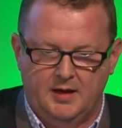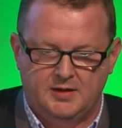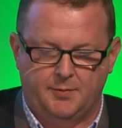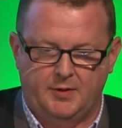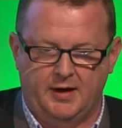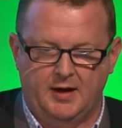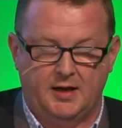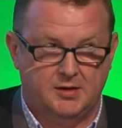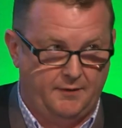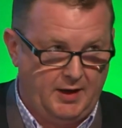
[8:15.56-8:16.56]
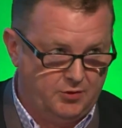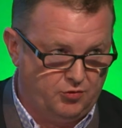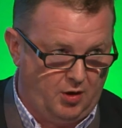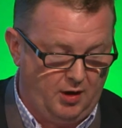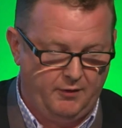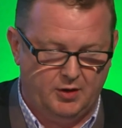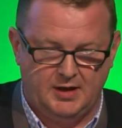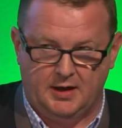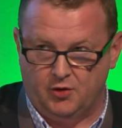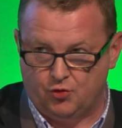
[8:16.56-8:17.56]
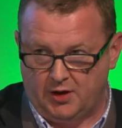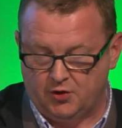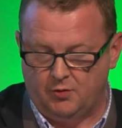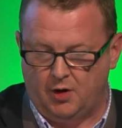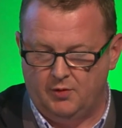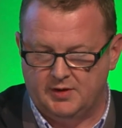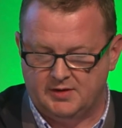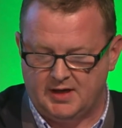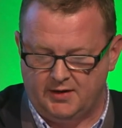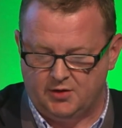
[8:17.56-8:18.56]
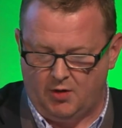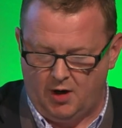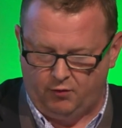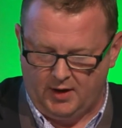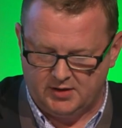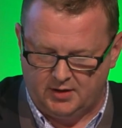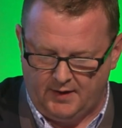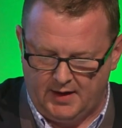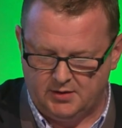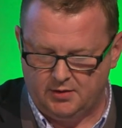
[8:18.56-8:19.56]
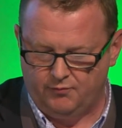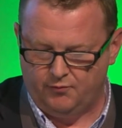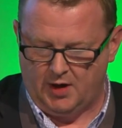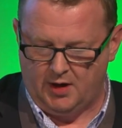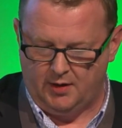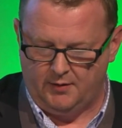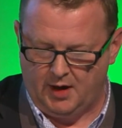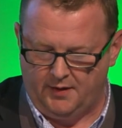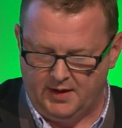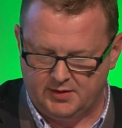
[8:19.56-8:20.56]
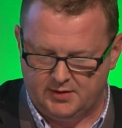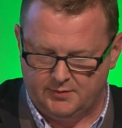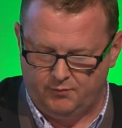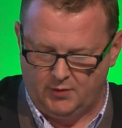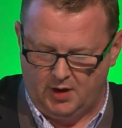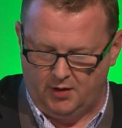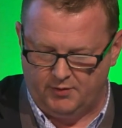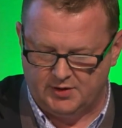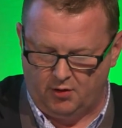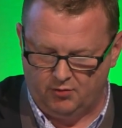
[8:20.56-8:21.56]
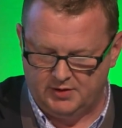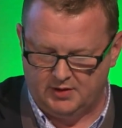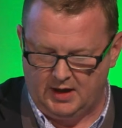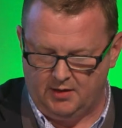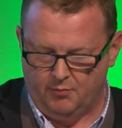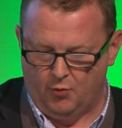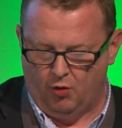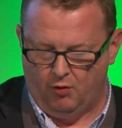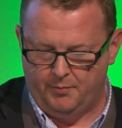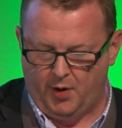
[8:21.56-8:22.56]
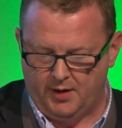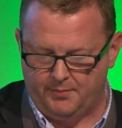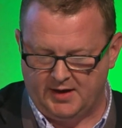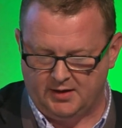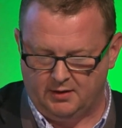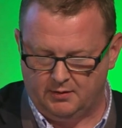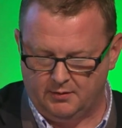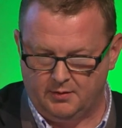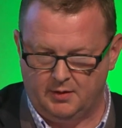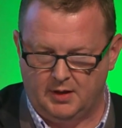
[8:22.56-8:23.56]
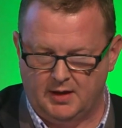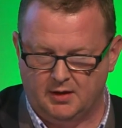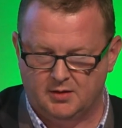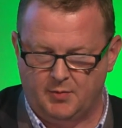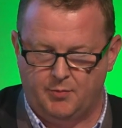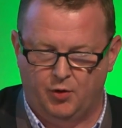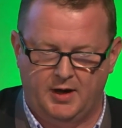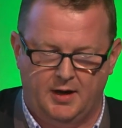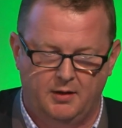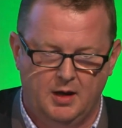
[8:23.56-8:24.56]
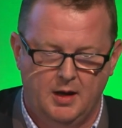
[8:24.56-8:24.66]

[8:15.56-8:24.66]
Typically an excavator driver digging a trench will always tend to over excavate, and this results in more pipe bedding needing to be put in.